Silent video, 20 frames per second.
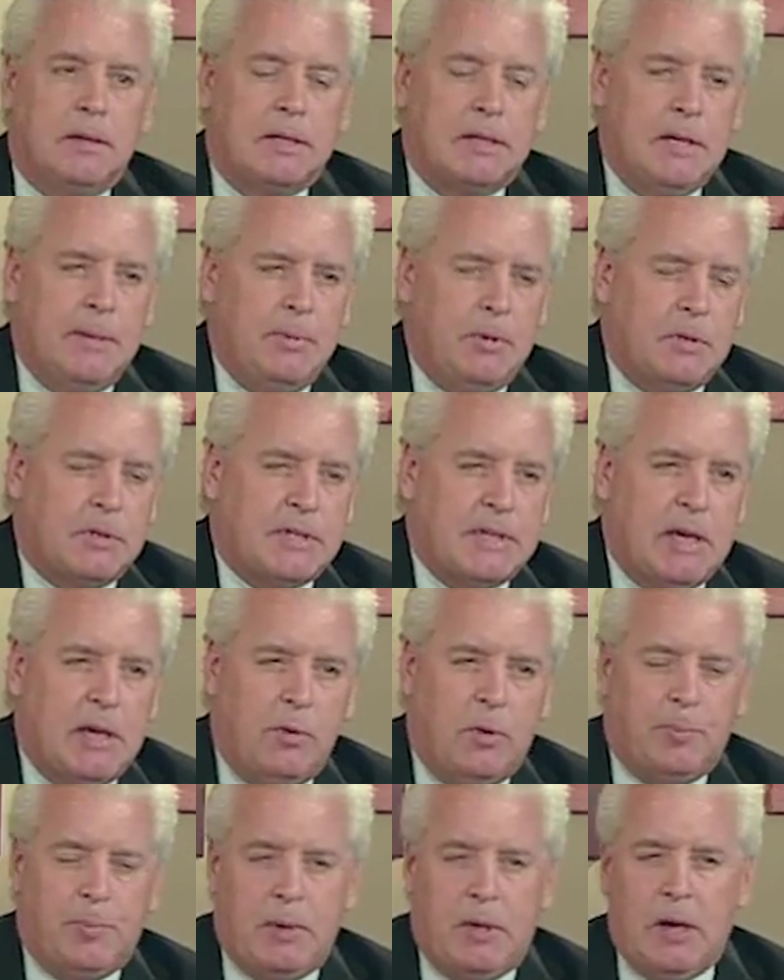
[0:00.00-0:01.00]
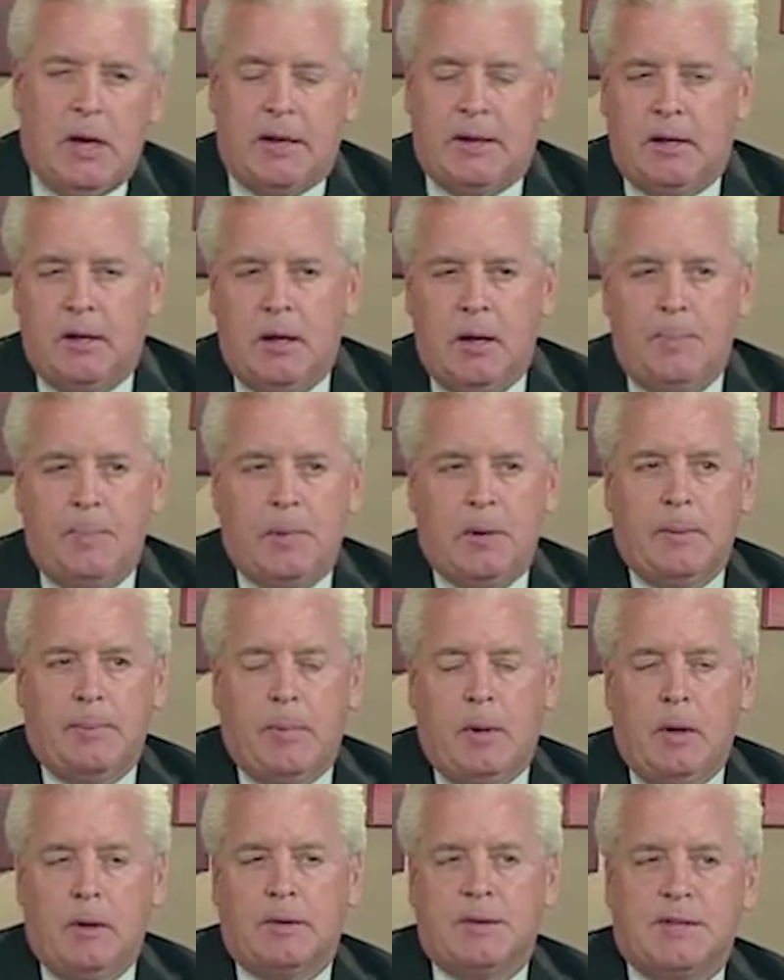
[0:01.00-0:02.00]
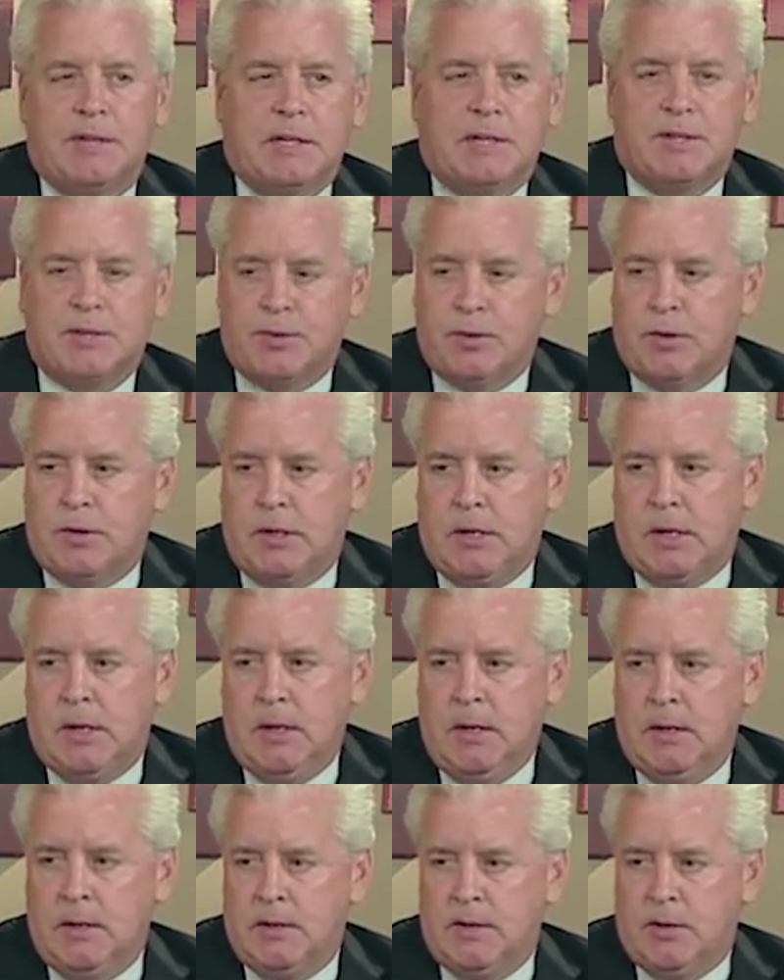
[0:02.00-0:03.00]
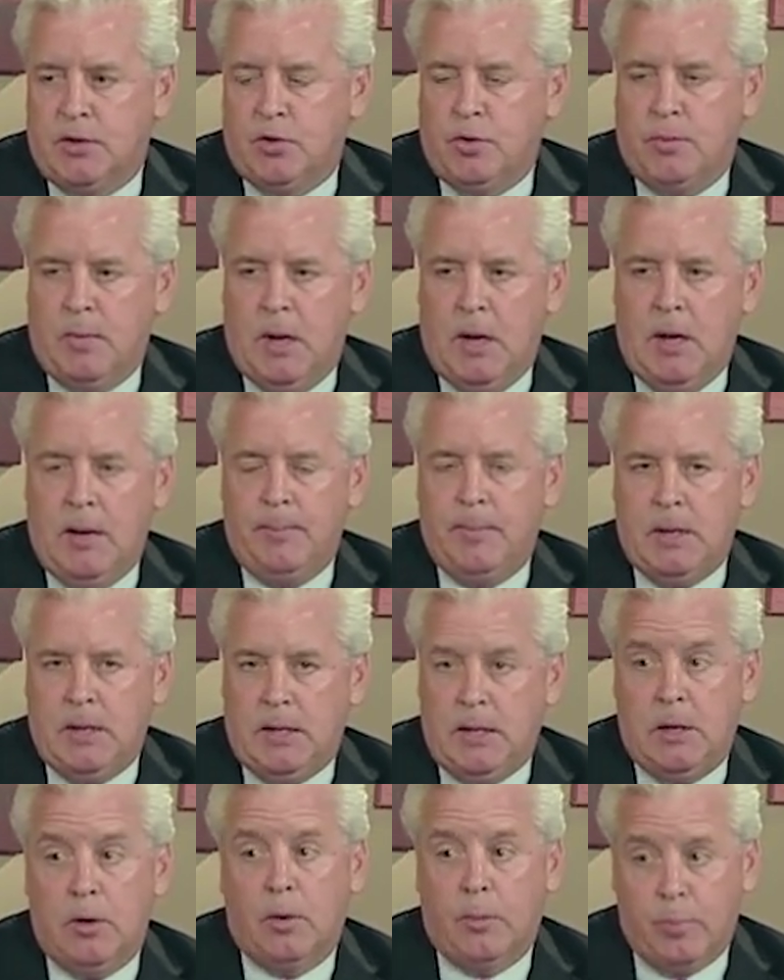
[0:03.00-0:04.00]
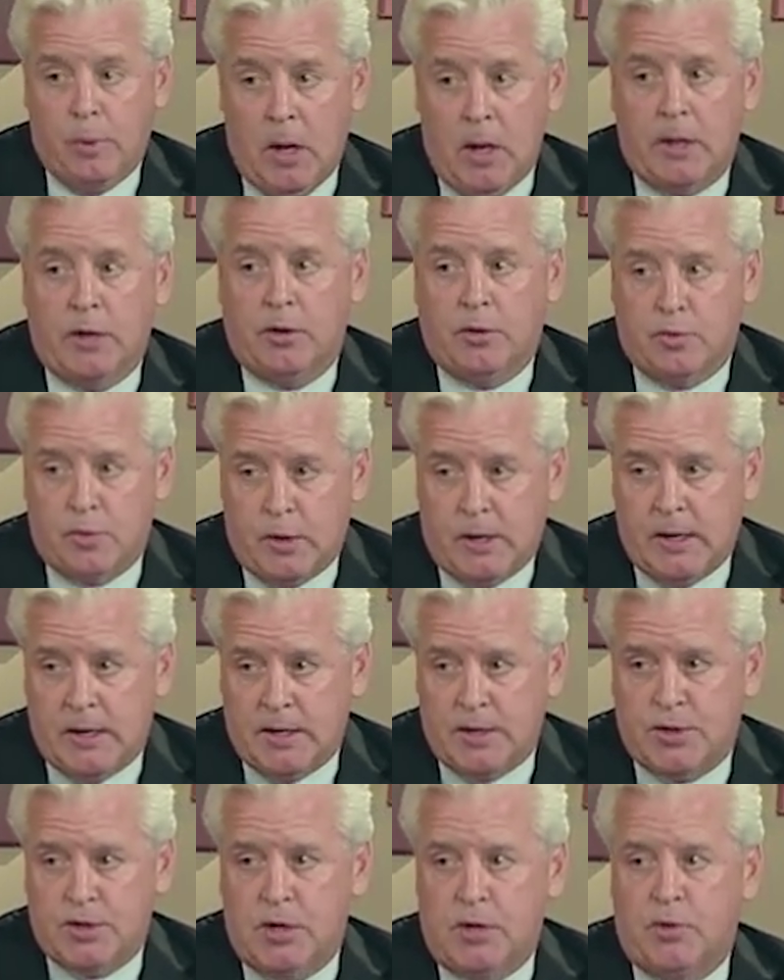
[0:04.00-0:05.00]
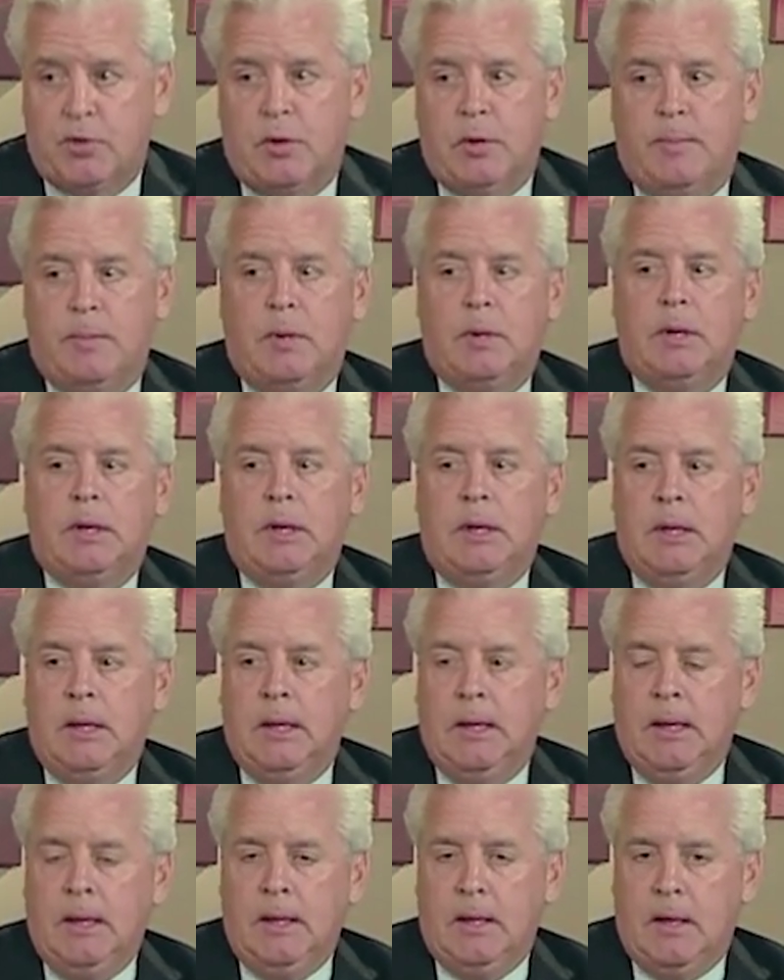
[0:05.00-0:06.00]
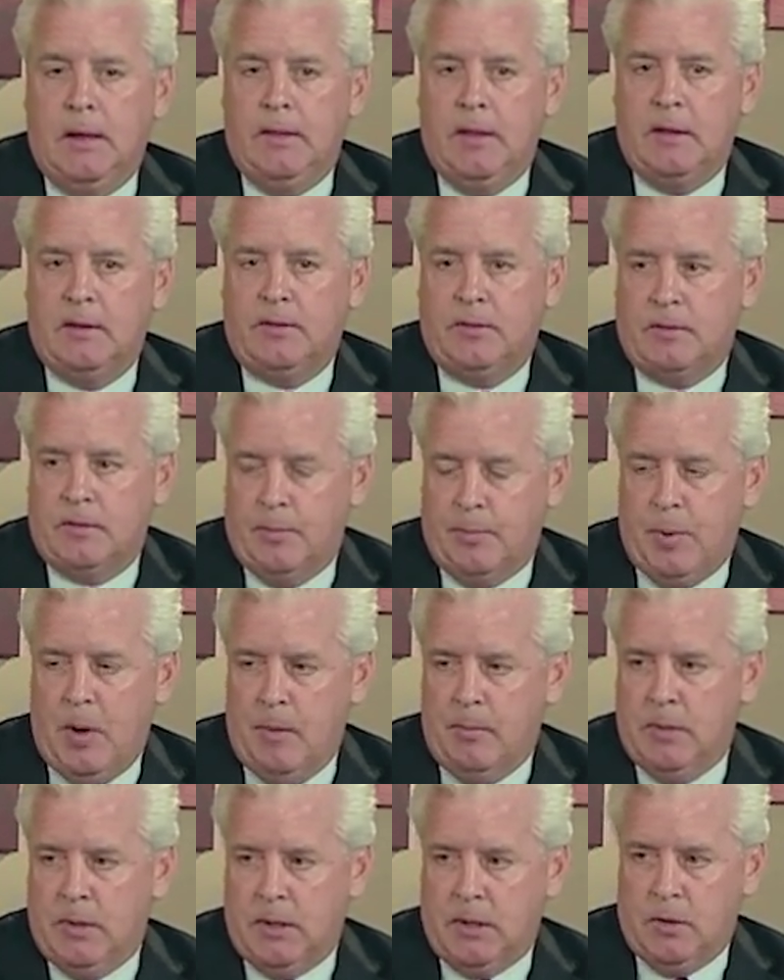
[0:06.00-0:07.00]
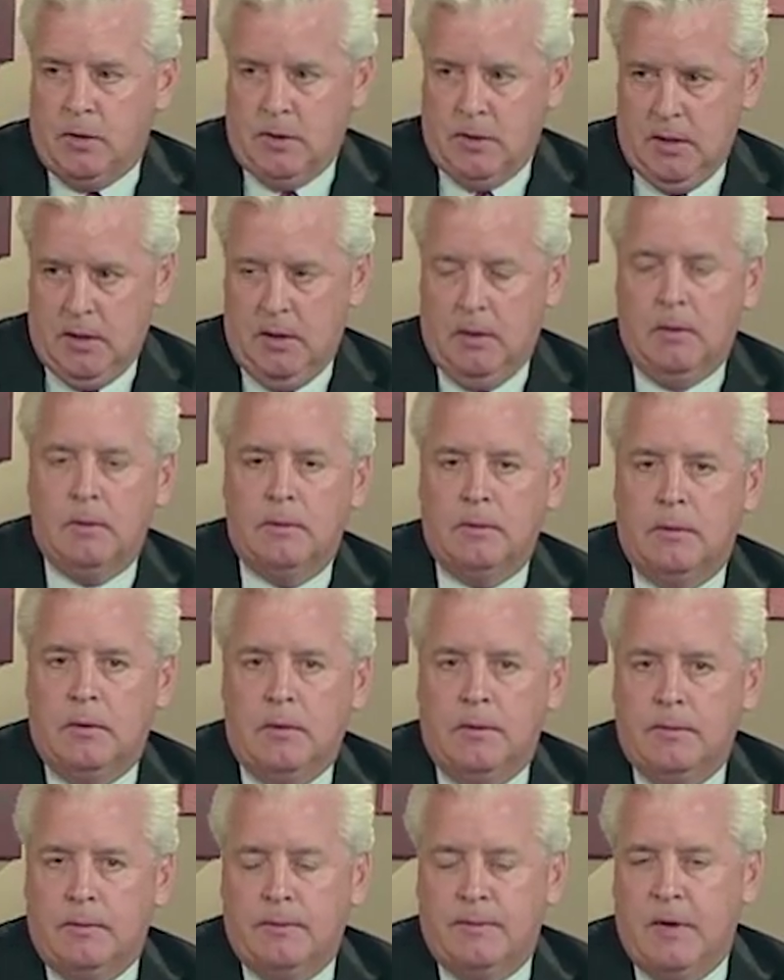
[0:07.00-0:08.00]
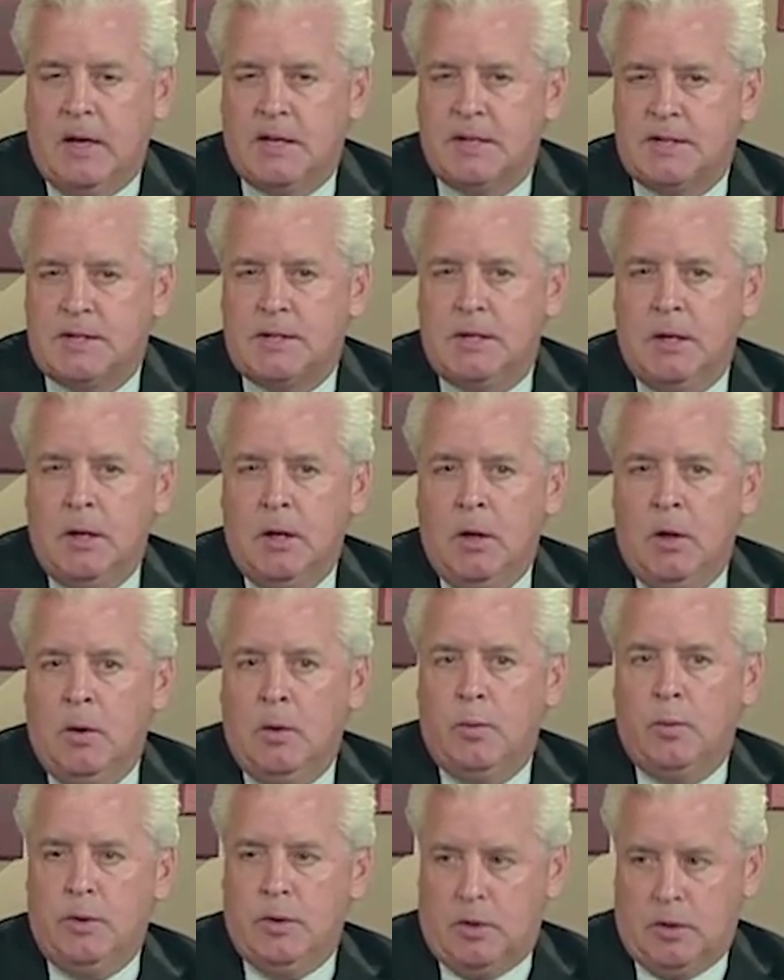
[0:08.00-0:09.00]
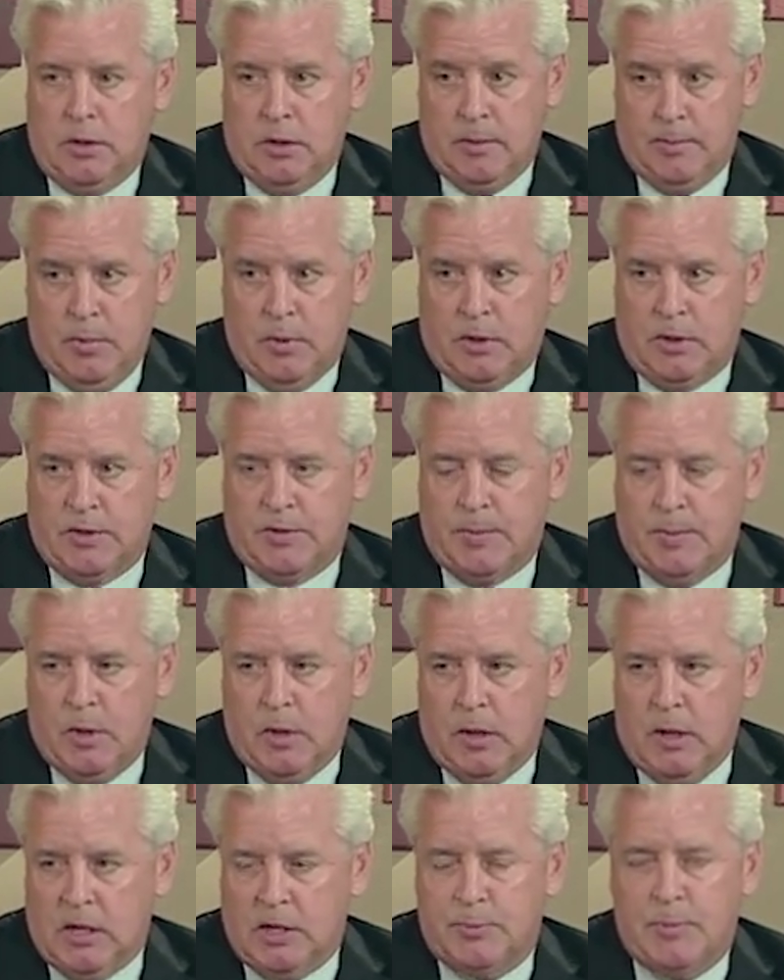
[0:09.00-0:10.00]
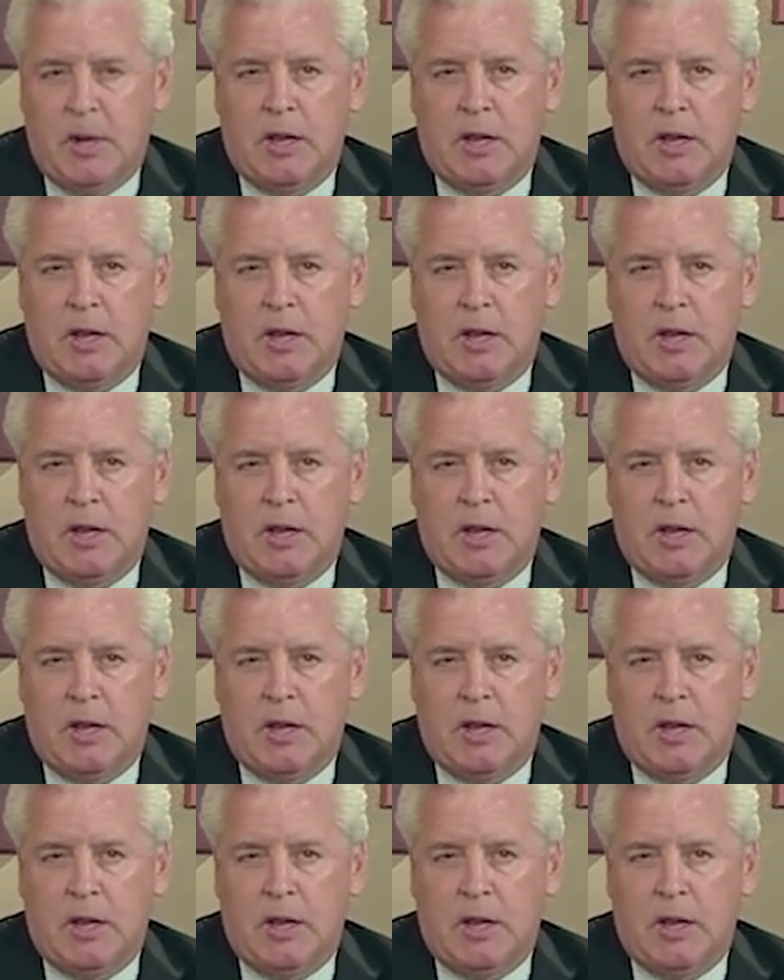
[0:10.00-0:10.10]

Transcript: A typical day would be I'd get up at about 6:30 to do my BD or bronchial drainage treatment. That's the pummeling or the vest where you clear mucus from your lungs.